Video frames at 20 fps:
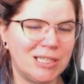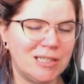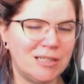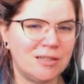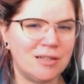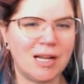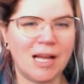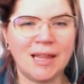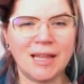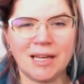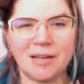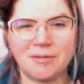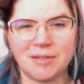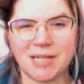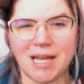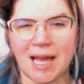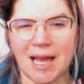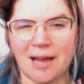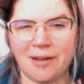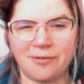I think it was
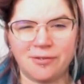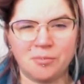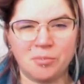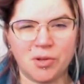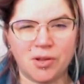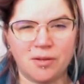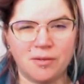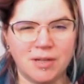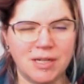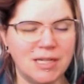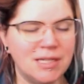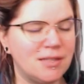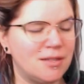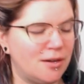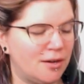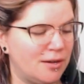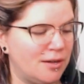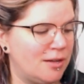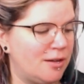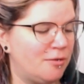a half a ball when I
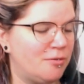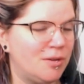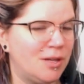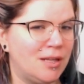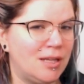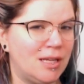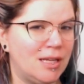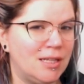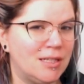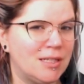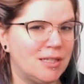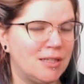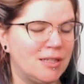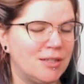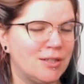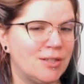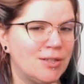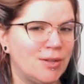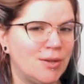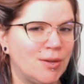started out with it.
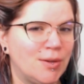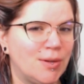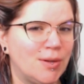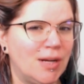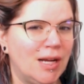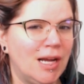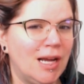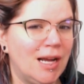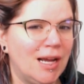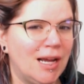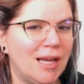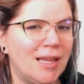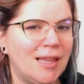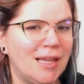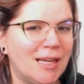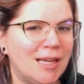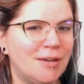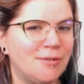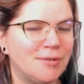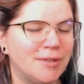So I
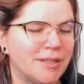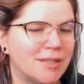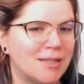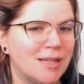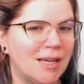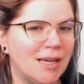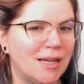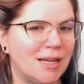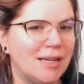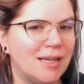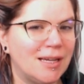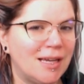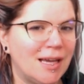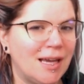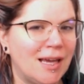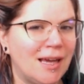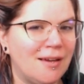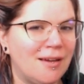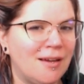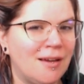think it was like
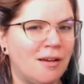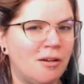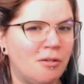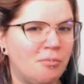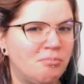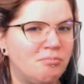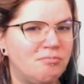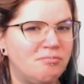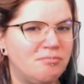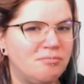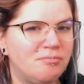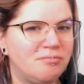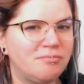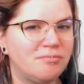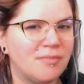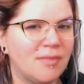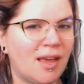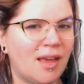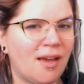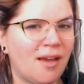
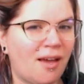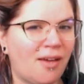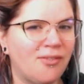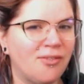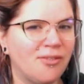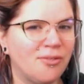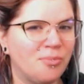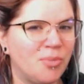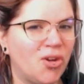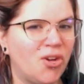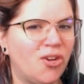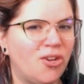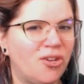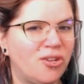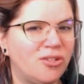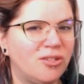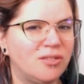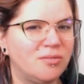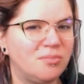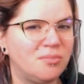half a
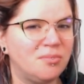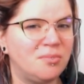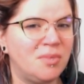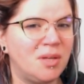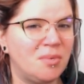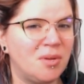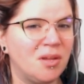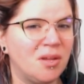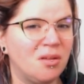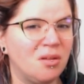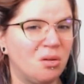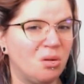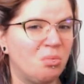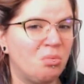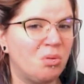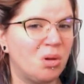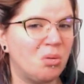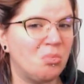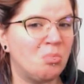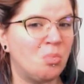ball, maybe a little
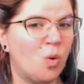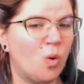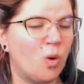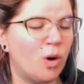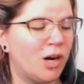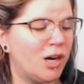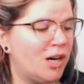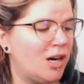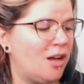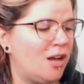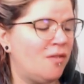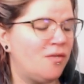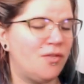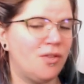bit more of the